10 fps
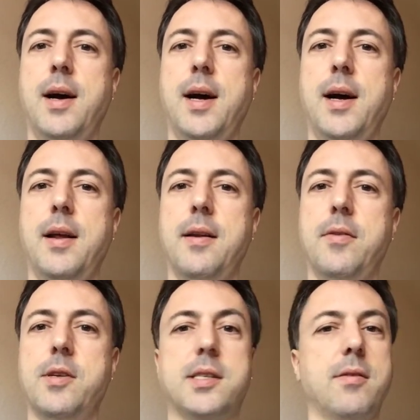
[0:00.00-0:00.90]
And
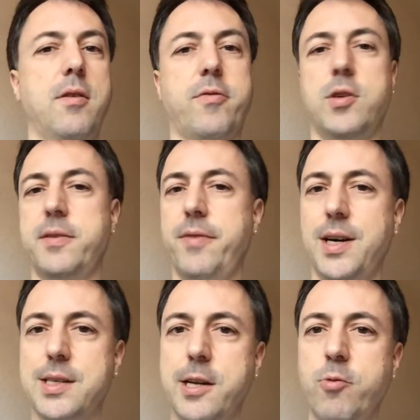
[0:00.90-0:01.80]
this, of course,
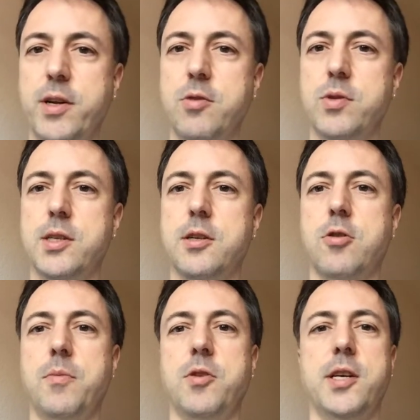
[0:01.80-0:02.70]
vastly reduces the
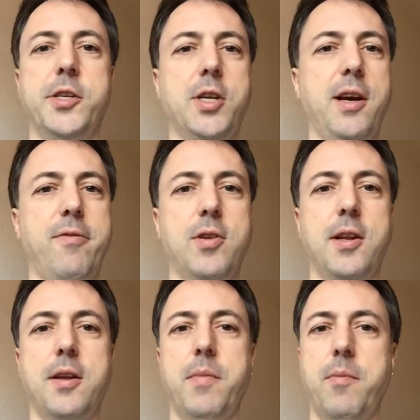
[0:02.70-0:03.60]
computational effort
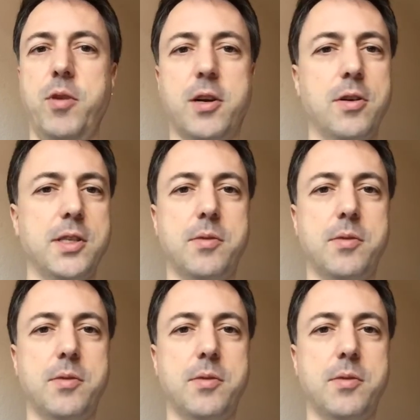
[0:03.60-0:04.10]
and the memory cost,